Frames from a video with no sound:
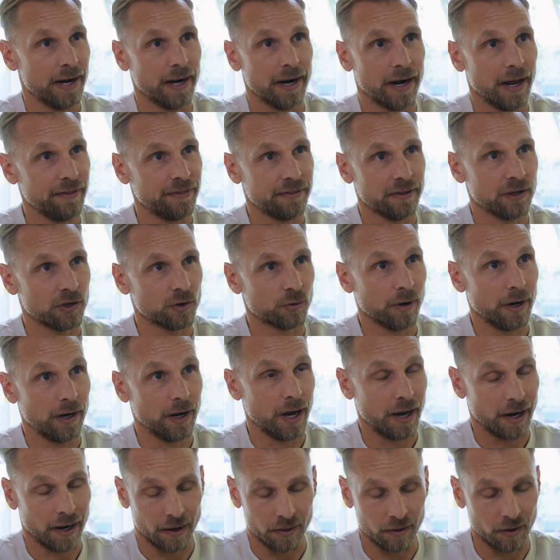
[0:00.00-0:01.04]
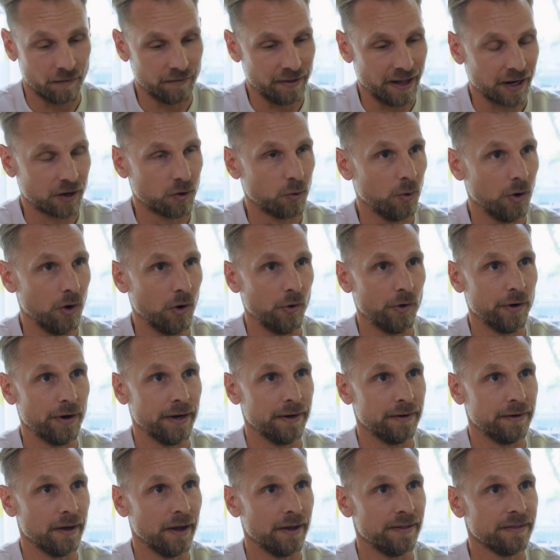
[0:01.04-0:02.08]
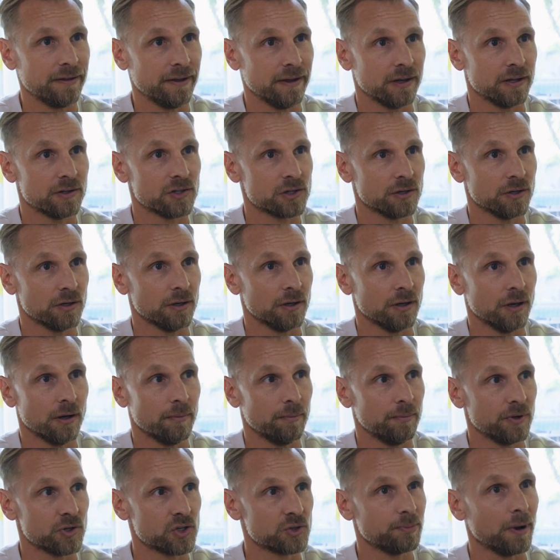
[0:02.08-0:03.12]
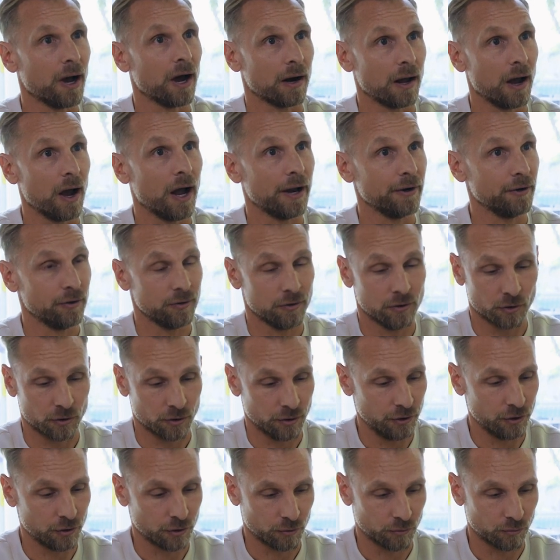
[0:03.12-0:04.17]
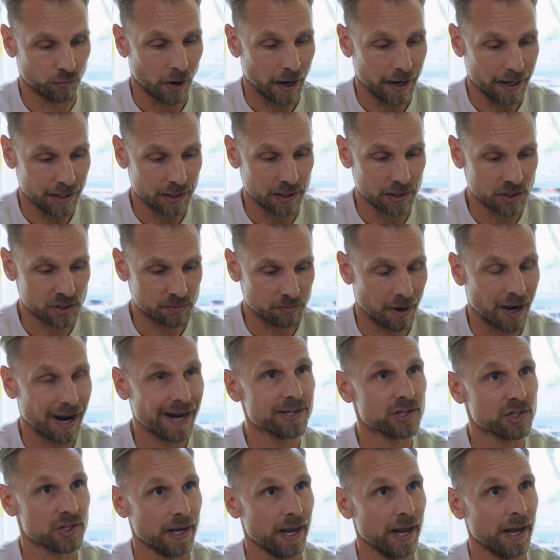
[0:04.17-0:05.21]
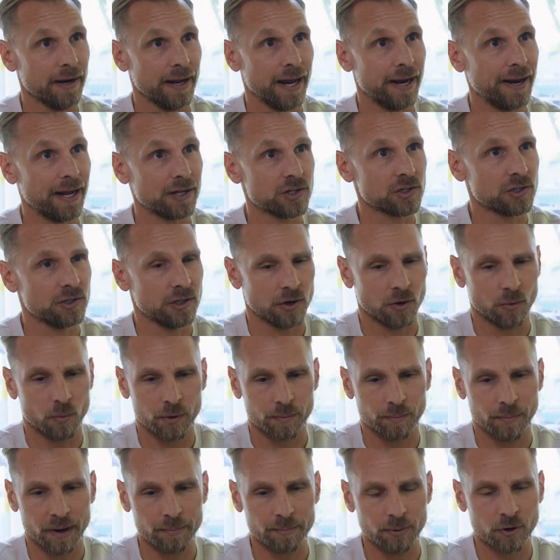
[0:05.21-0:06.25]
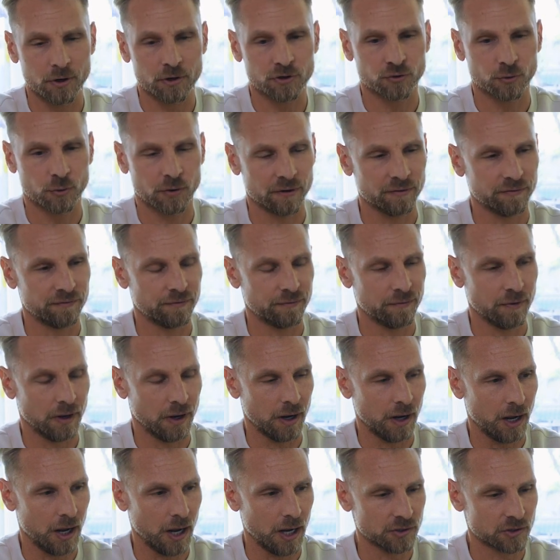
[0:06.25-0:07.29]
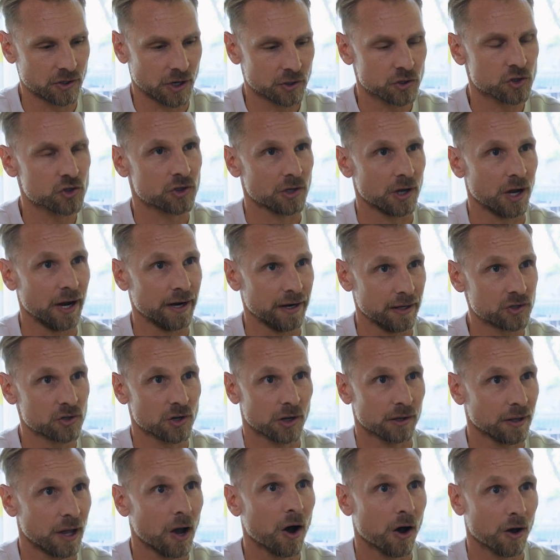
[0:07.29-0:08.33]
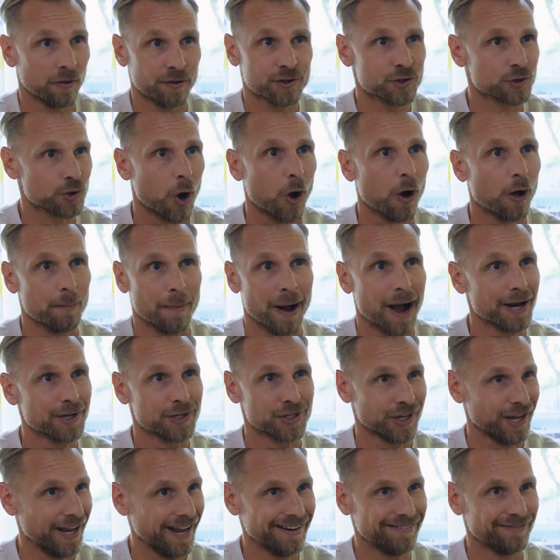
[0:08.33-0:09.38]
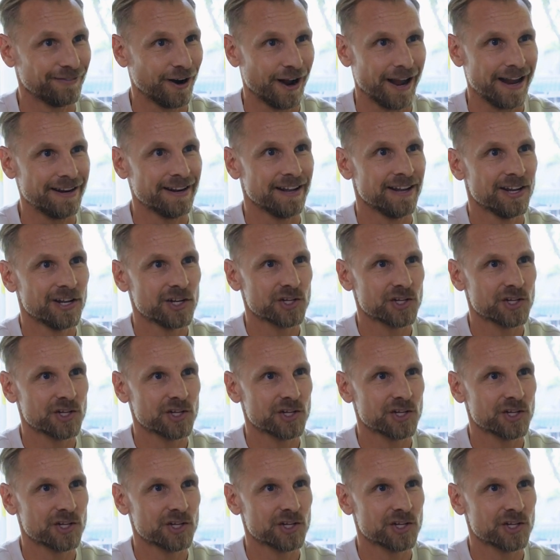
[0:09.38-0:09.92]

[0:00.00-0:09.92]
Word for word: And I think you're right on. I love that quote. And I think it's a, a spot on. You're, you're right. It is mindset. And that's you know what my book sort of uh, touches on. It's all, this is all mindset, right?